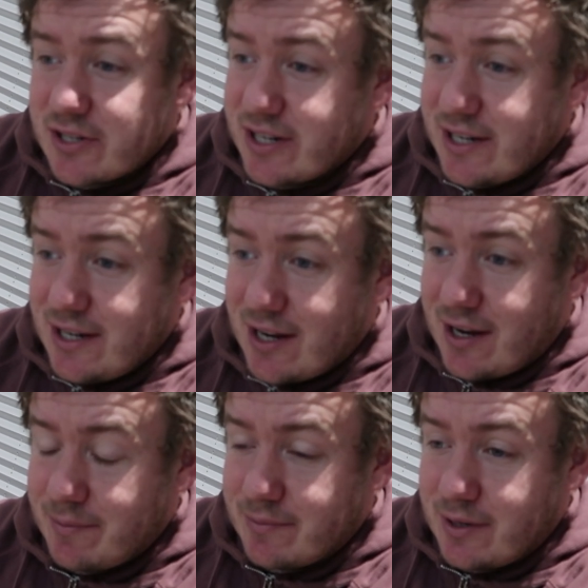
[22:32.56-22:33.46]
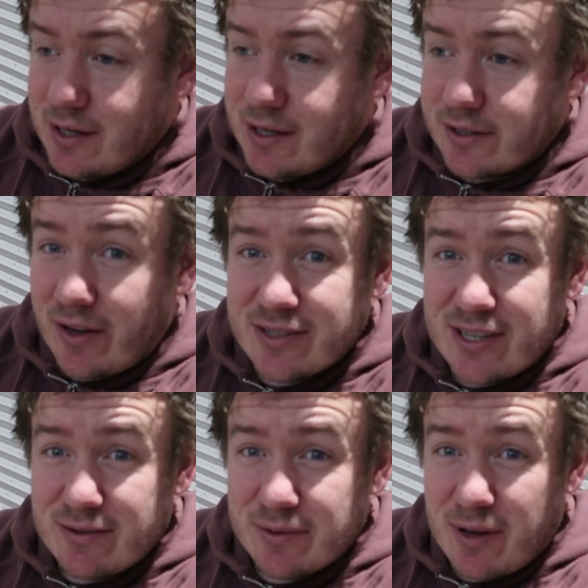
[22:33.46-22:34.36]
actually. I'm going
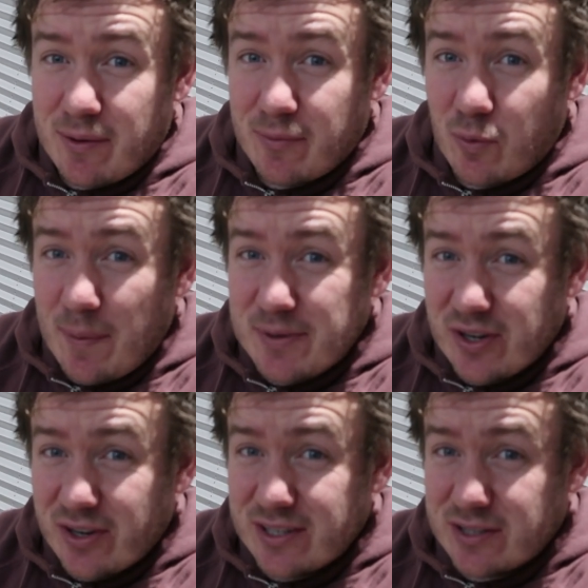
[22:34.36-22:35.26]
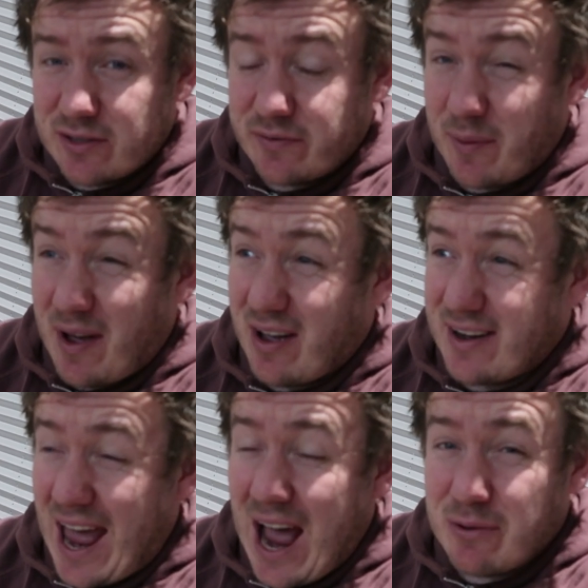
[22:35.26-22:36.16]
down about my website for about
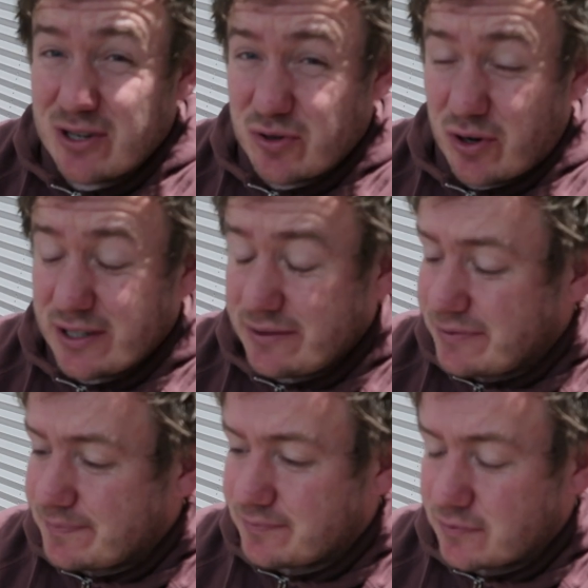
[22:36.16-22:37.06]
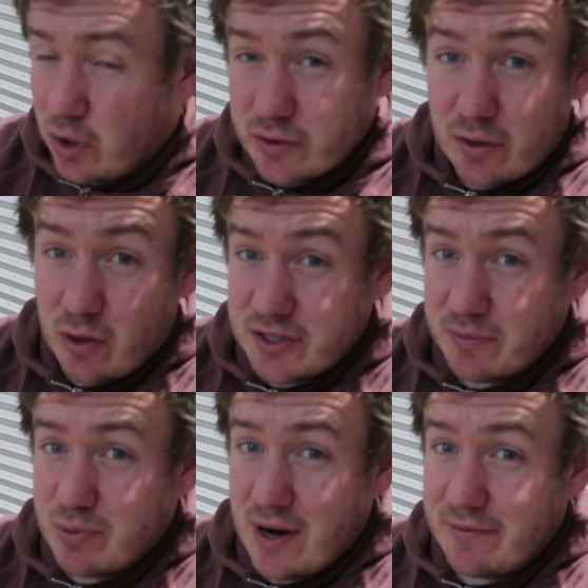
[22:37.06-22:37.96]
an hour drive. Got to do
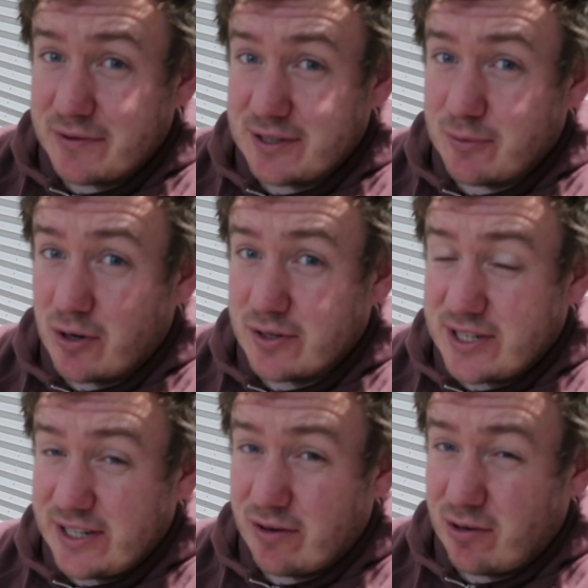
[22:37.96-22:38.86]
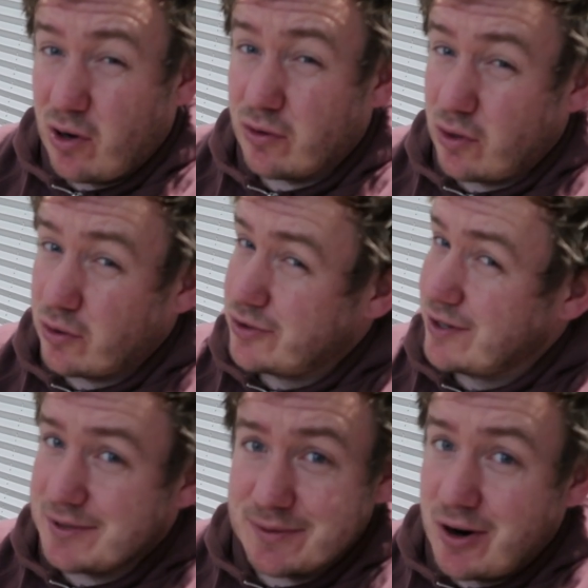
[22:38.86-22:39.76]
lots of prep for tomorrow. Secret long, long
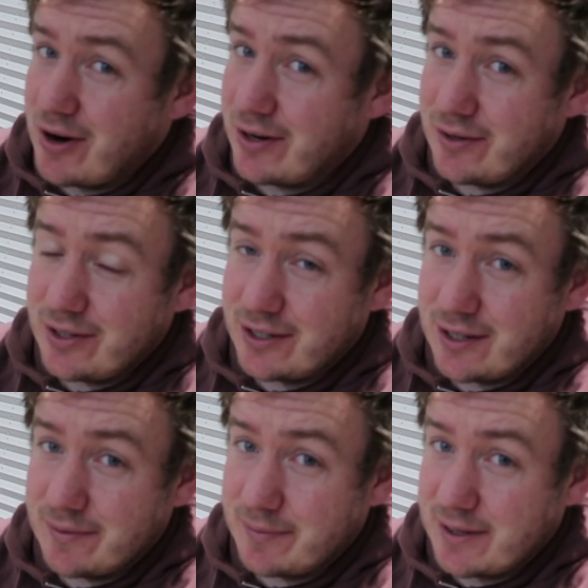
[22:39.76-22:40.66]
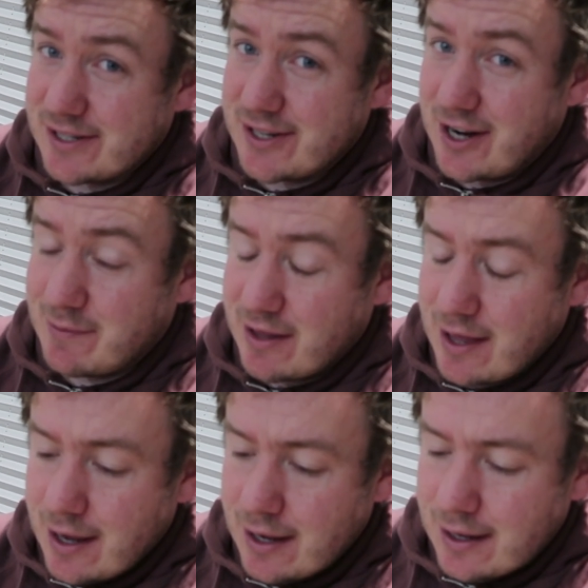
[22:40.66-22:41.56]
trip tomorrow. You're going to be excited about
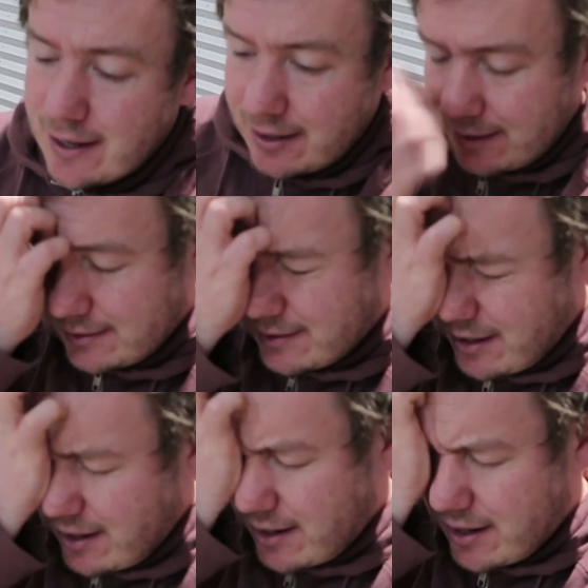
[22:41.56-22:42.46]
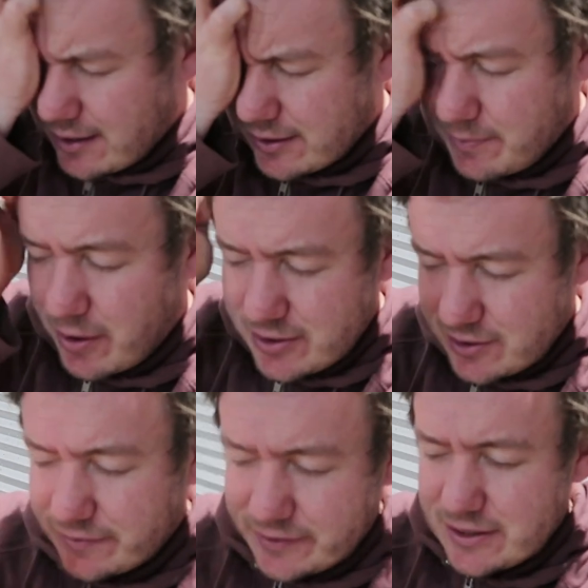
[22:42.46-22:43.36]
that. And
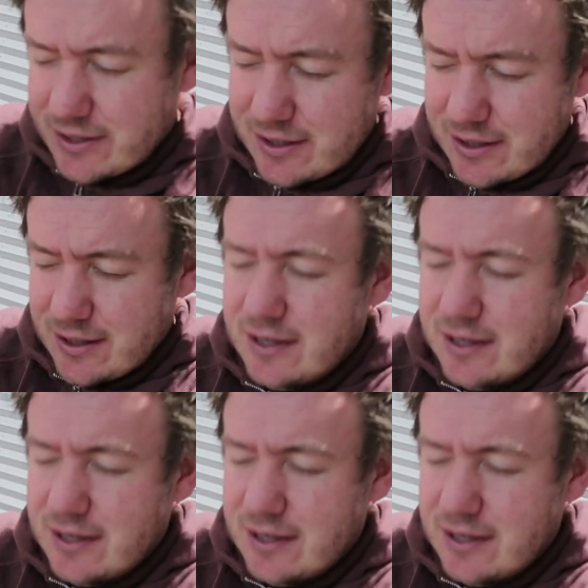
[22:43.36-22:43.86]
post office,